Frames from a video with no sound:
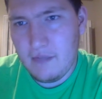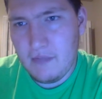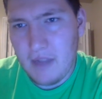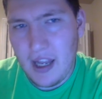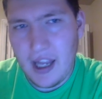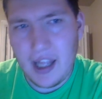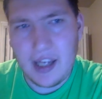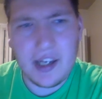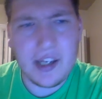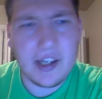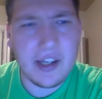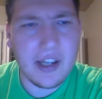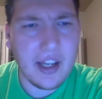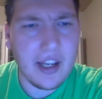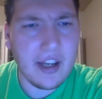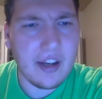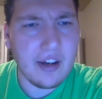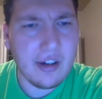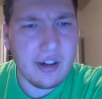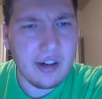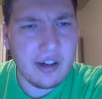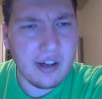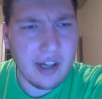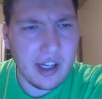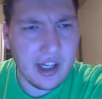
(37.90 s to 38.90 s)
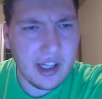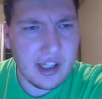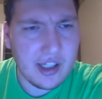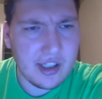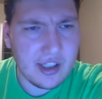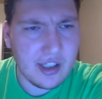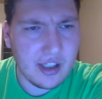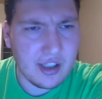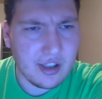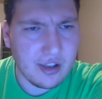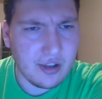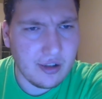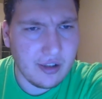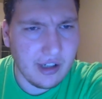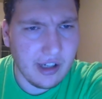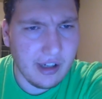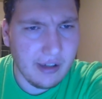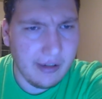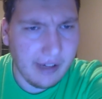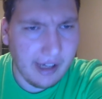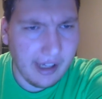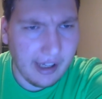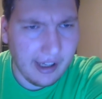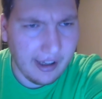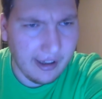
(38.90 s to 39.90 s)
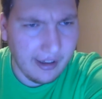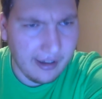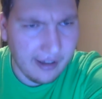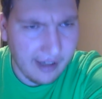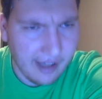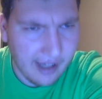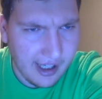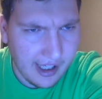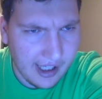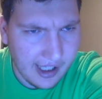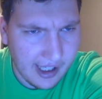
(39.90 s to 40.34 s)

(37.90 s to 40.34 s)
And here is the story right here.